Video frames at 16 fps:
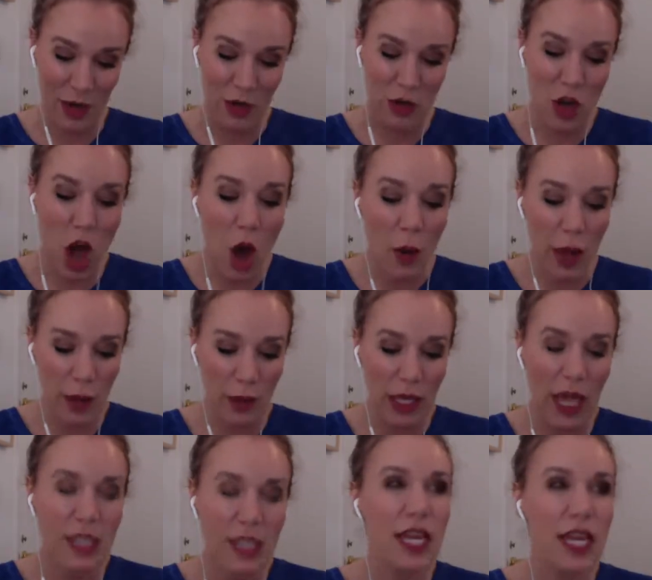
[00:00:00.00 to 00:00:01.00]
No,
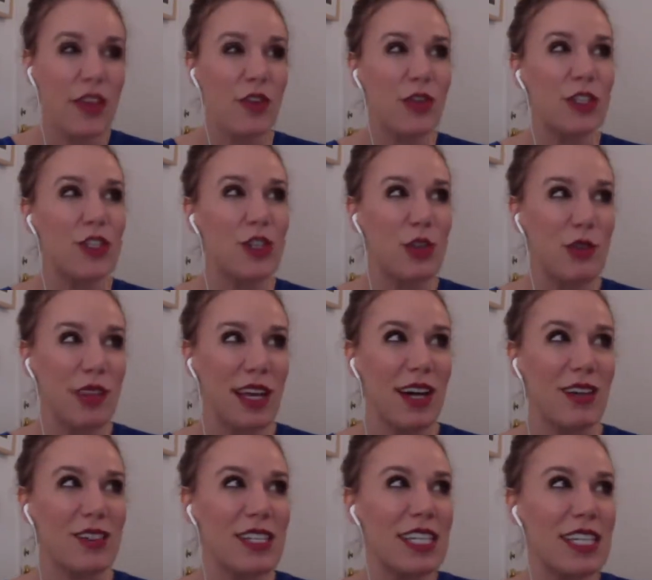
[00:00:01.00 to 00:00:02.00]
wait, we got together in
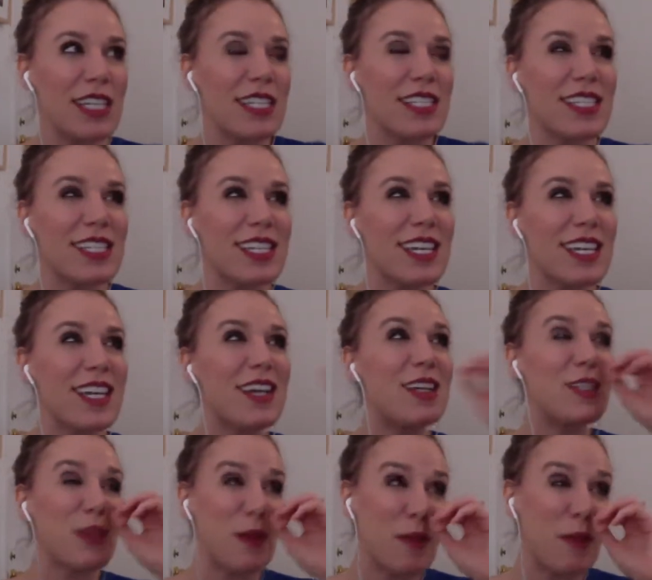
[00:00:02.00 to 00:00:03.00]
2000.
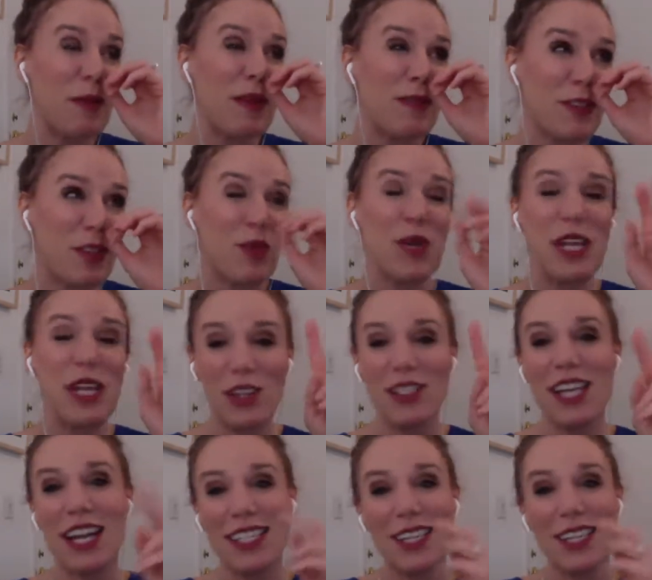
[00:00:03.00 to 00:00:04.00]
So I've been with him for 3
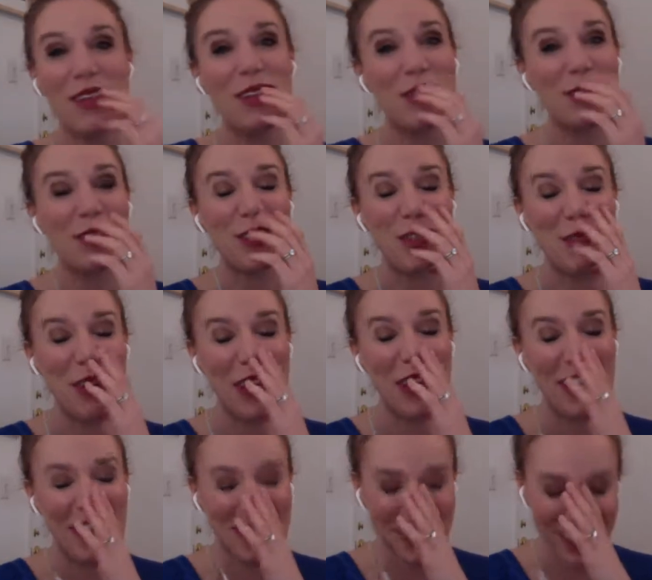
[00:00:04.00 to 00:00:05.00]
years. Yeah, I stayed with him for 2 more
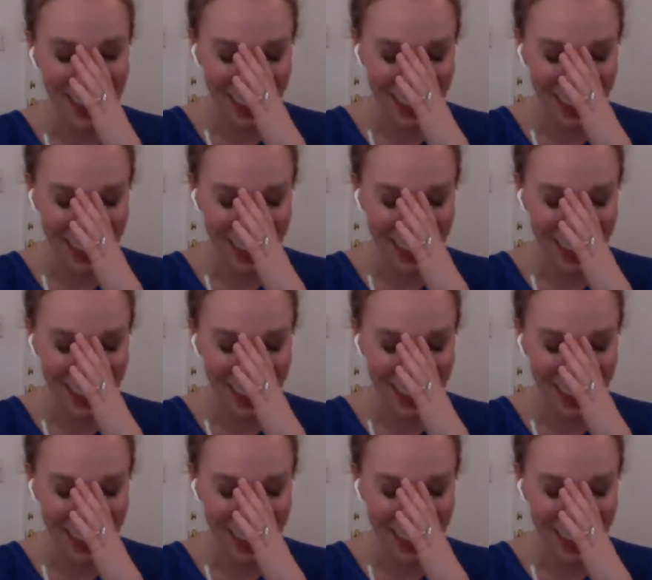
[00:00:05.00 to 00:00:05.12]
years.